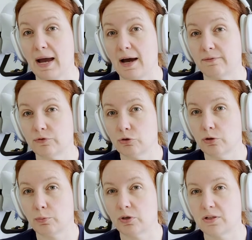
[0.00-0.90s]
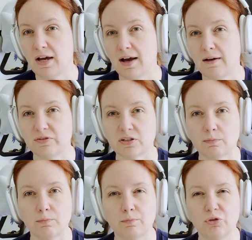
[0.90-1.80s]
after the print have
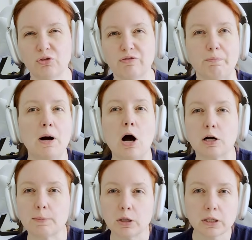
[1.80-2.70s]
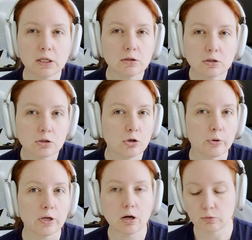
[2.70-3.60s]
some sort of pockmarking
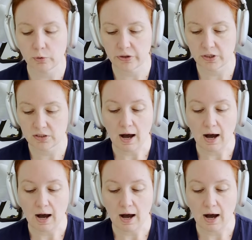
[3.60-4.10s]
going on with it.